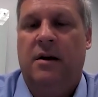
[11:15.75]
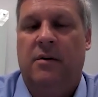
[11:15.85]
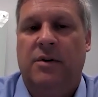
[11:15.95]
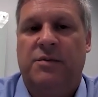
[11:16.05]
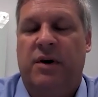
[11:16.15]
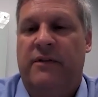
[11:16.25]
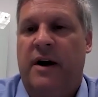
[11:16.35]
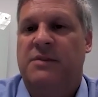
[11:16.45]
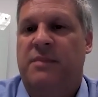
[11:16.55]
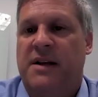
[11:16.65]
uh, which
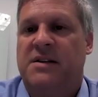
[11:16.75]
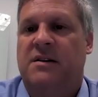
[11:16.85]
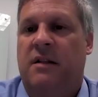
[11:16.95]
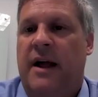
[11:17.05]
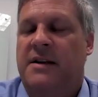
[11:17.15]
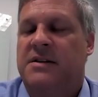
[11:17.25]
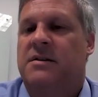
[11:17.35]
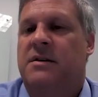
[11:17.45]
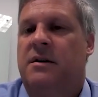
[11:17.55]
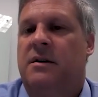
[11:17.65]
provides best in
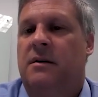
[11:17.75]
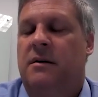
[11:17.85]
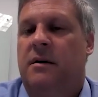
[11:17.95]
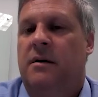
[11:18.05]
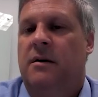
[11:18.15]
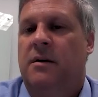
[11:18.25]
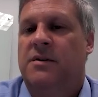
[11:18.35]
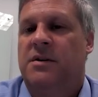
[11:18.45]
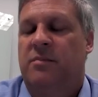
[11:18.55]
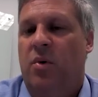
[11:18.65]
class uh, you know,
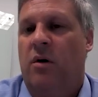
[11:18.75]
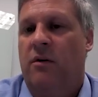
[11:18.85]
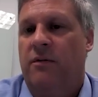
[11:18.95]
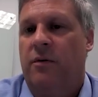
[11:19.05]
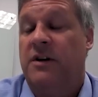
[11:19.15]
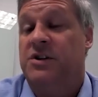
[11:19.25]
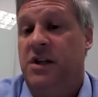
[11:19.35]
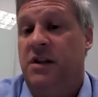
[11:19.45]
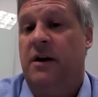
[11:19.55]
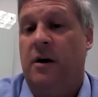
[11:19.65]
support for the
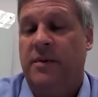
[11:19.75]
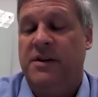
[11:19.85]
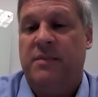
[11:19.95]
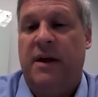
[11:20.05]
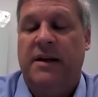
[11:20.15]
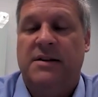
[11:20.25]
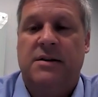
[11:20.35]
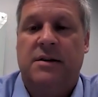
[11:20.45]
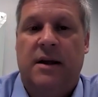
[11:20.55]
gene therapy space,